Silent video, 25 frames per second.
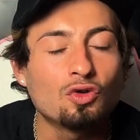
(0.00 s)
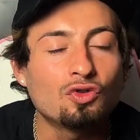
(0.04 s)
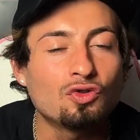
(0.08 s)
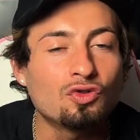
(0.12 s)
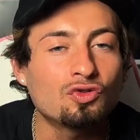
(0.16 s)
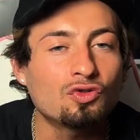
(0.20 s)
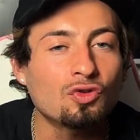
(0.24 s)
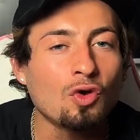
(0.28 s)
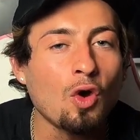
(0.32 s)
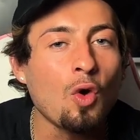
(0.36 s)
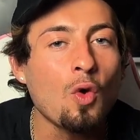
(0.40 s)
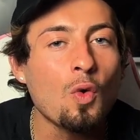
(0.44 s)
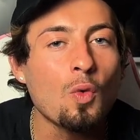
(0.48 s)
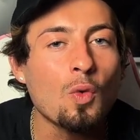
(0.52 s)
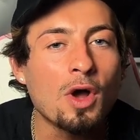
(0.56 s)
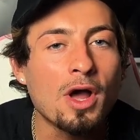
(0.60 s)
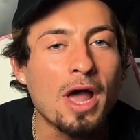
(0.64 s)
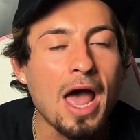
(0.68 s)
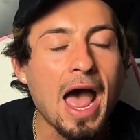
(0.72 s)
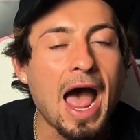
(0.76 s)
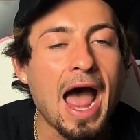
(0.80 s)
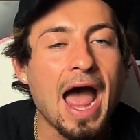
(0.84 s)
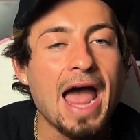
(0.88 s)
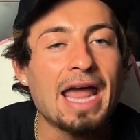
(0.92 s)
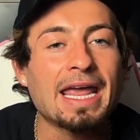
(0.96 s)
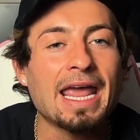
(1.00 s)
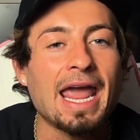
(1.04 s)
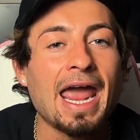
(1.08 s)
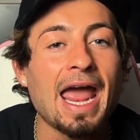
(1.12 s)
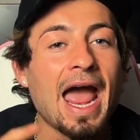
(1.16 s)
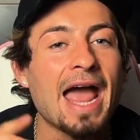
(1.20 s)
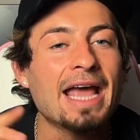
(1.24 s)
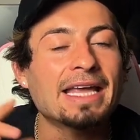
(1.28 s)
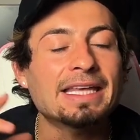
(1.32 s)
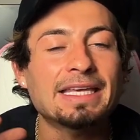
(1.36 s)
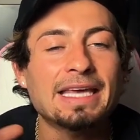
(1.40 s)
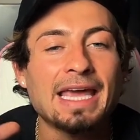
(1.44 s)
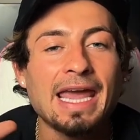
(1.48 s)
So I
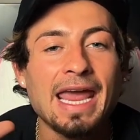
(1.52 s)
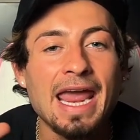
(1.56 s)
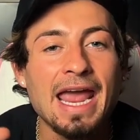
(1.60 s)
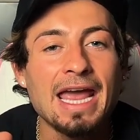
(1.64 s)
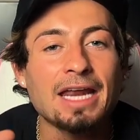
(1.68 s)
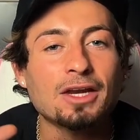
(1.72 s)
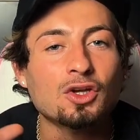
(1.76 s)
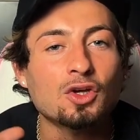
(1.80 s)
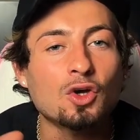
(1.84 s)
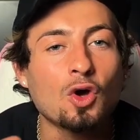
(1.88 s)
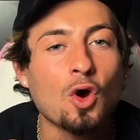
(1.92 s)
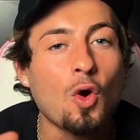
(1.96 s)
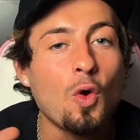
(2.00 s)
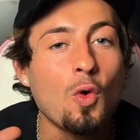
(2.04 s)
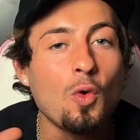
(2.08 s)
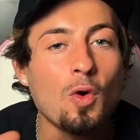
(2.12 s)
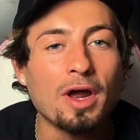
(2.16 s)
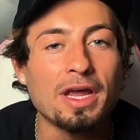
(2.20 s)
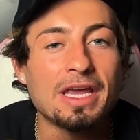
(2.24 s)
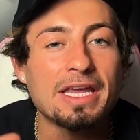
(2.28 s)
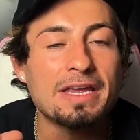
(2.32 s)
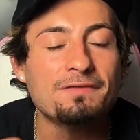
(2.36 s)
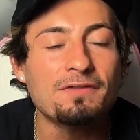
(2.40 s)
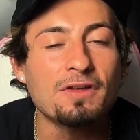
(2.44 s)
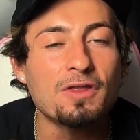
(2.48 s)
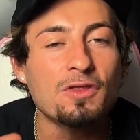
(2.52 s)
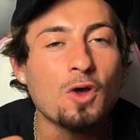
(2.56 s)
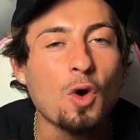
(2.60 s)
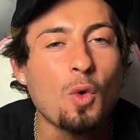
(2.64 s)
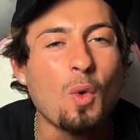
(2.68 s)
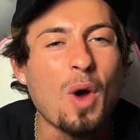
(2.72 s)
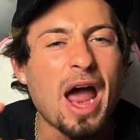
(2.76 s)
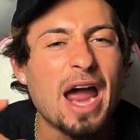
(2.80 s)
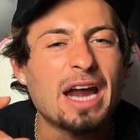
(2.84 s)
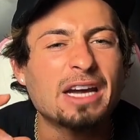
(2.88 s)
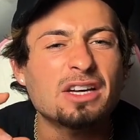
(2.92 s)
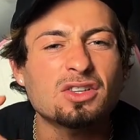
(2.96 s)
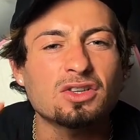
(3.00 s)
can't go, even
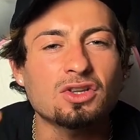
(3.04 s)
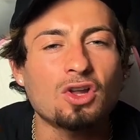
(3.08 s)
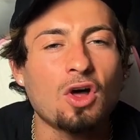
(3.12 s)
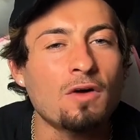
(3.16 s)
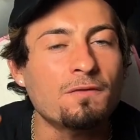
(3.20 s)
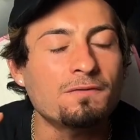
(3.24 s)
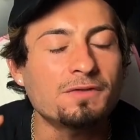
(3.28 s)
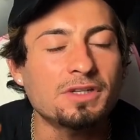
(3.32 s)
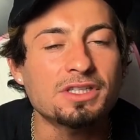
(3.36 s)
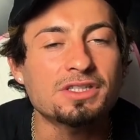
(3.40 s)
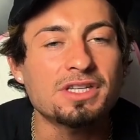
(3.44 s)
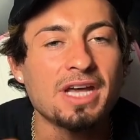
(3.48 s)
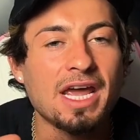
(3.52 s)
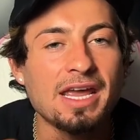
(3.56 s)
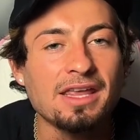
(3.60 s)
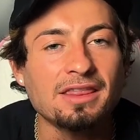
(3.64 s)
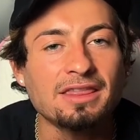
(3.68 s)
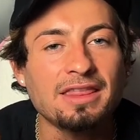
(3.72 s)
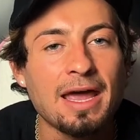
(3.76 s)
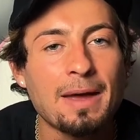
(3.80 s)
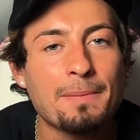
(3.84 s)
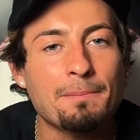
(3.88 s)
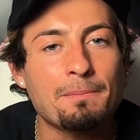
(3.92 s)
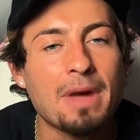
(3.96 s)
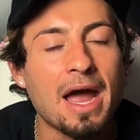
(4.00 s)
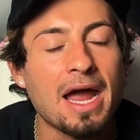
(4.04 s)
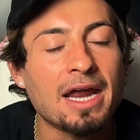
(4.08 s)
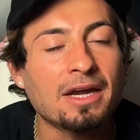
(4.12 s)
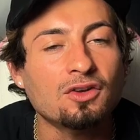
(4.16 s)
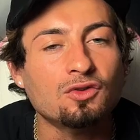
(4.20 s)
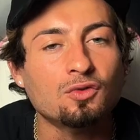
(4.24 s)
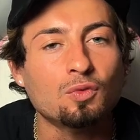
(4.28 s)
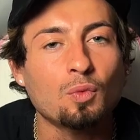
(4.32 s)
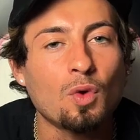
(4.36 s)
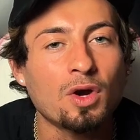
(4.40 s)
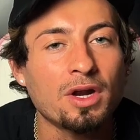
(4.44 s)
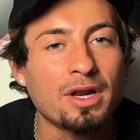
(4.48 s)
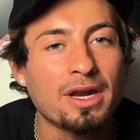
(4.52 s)
though I'd love to take that
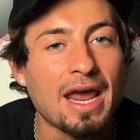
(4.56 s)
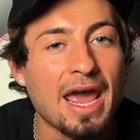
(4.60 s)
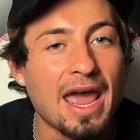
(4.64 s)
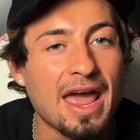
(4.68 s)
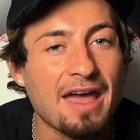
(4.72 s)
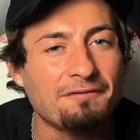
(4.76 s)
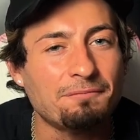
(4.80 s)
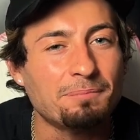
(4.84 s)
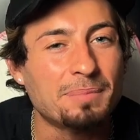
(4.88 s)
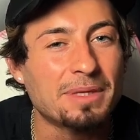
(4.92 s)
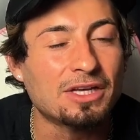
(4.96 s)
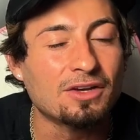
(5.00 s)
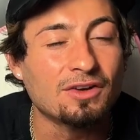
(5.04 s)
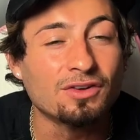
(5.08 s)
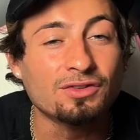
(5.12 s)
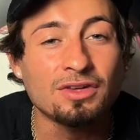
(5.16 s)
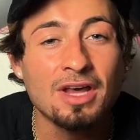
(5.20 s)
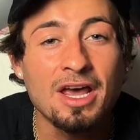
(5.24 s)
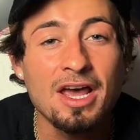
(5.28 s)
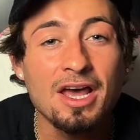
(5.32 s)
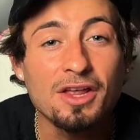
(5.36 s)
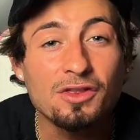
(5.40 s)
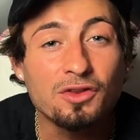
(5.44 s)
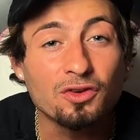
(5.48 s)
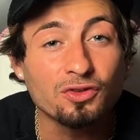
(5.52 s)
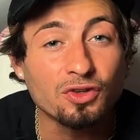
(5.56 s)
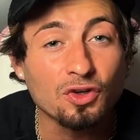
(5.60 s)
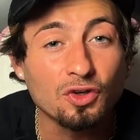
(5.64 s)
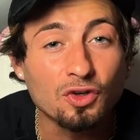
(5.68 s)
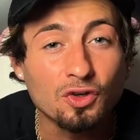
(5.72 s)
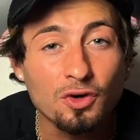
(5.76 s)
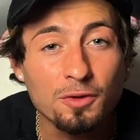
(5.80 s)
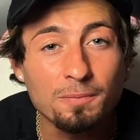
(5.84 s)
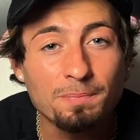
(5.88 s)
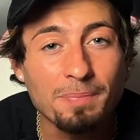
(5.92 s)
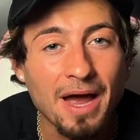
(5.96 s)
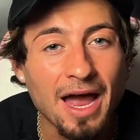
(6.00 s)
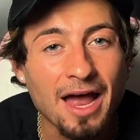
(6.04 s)
-1.5, because there's a
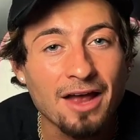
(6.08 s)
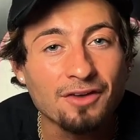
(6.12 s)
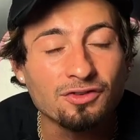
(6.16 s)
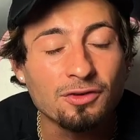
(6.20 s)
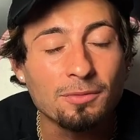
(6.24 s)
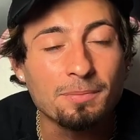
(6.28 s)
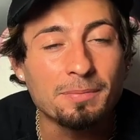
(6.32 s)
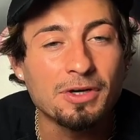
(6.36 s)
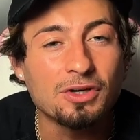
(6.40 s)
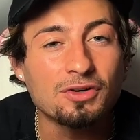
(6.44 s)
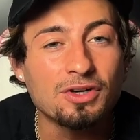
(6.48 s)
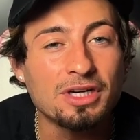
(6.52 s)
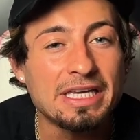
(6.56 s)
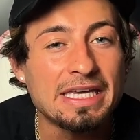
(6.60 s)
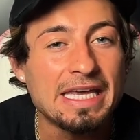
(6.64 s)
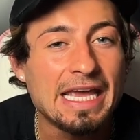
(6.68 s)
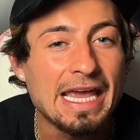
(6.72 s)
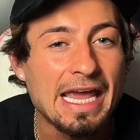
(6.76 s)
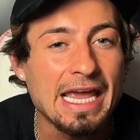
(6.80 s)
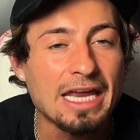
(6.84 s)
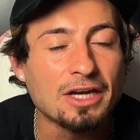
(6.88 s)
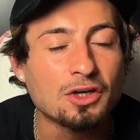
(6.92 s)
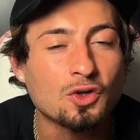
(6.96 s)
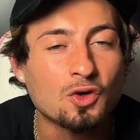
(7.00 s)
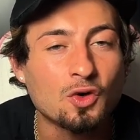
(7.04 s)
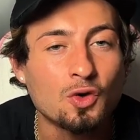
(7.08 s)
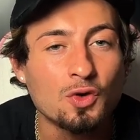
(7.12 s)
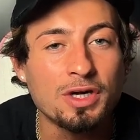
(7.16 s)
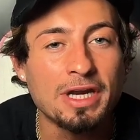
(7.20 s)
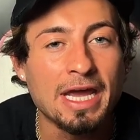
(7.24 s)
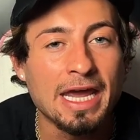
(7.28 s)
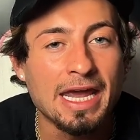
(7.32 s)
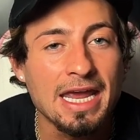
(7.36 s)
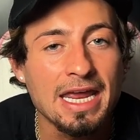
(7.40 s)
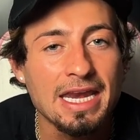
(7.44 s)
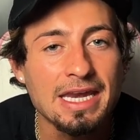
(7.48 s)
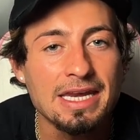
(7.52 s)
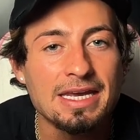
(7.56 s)
good possibility it could
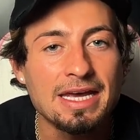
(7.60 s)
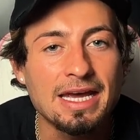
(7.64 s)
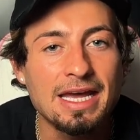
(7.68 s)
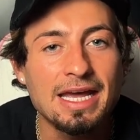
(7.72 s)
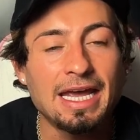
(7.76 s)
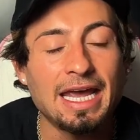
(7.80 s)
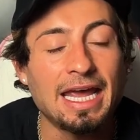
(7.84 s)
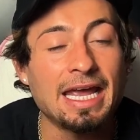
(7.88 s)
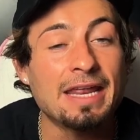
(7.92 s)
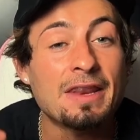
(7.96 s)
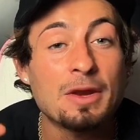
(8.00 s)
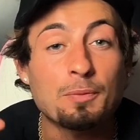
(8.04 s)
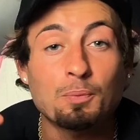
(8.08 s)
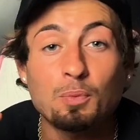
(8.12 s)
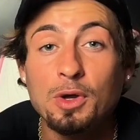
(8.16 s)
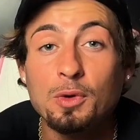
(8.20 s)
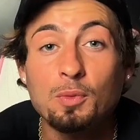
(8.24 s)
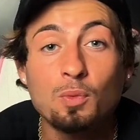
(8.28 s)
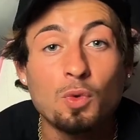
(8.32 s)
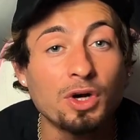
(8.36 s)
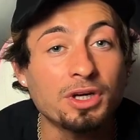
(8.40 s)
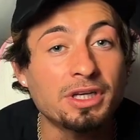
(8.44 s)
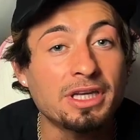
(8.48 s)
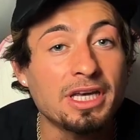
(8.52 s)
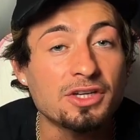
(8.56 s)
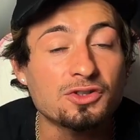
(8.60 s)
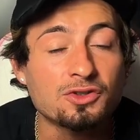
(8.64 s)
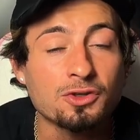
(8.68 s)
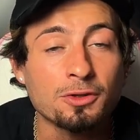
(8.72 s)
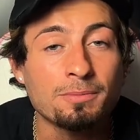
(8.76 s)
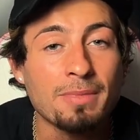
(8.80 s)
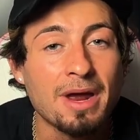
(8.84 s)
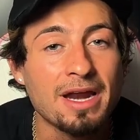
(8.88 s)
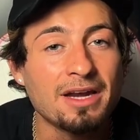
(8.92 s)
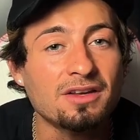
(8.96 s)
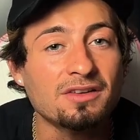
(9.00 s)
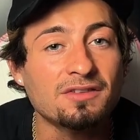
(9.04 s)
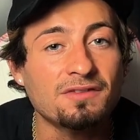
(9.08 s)
hit and we would get
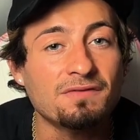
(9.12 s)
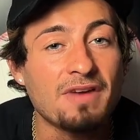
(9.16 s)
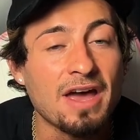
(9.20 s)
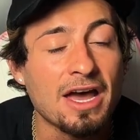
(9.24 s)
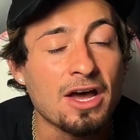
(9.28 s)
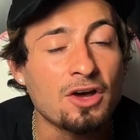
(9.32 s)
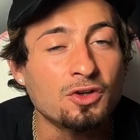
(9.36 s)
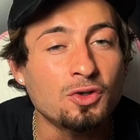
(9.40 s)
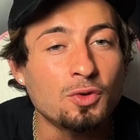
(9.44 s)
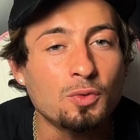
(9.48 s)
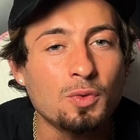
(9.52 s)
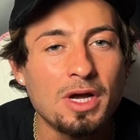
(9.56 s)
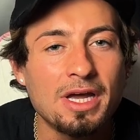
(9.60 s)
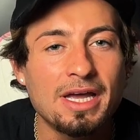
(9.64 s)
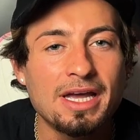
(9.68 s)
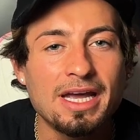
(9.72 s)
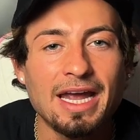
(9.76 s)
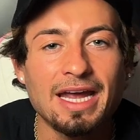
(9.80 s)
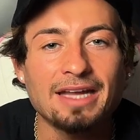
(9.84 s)
tremendous value.